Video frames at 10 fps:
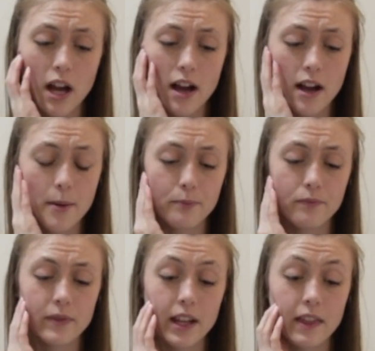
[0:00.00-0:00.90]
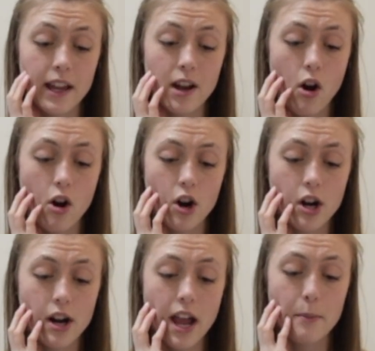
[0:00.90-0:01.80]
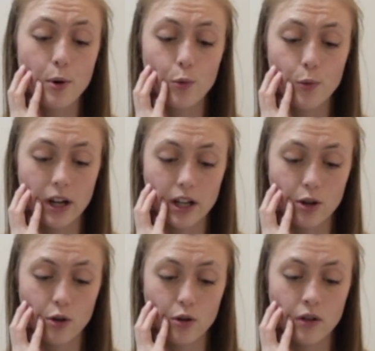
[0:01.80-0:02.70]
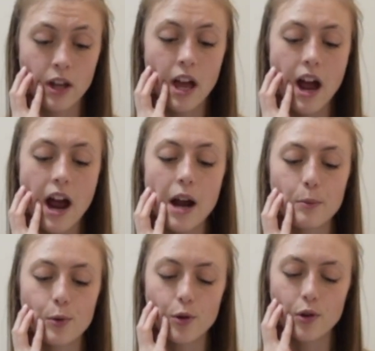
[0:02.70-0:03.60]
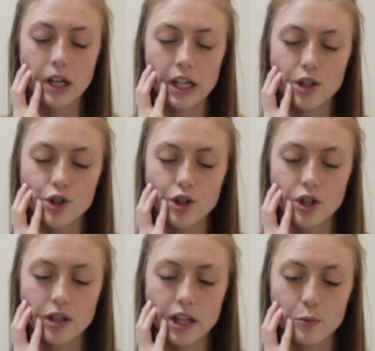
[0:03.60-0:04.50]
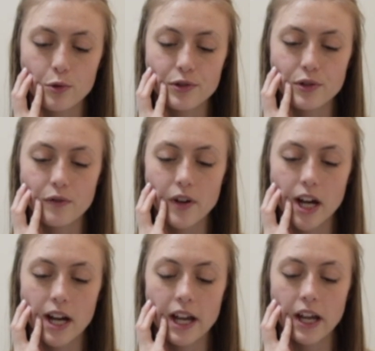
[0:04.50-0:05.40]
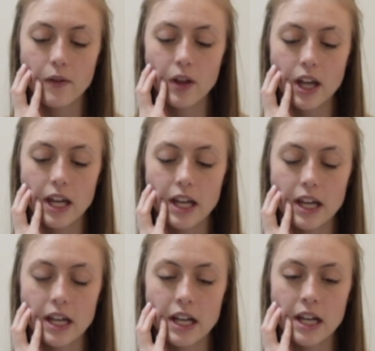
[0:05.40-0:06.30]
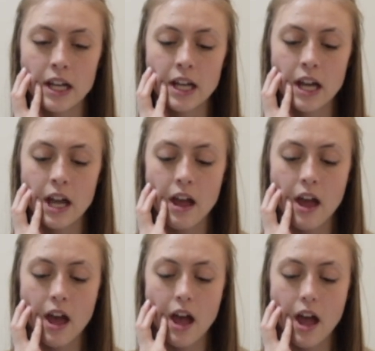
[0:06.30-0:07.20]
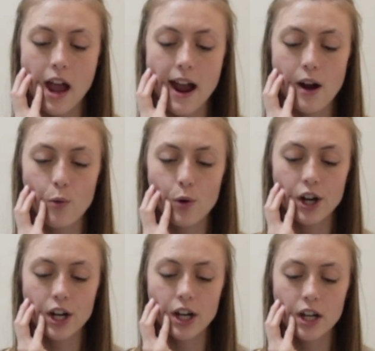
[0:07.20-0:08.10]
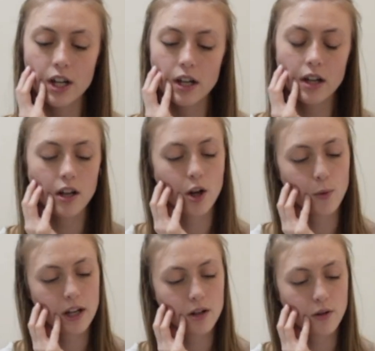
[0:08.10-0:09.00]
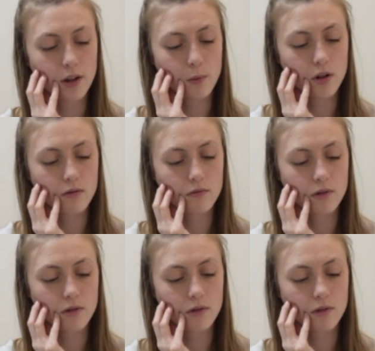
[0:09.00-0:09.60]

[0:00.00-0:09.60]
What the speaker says: and they are a perennial. I'm pretty sure they will survive in our, oh wait, no they won't.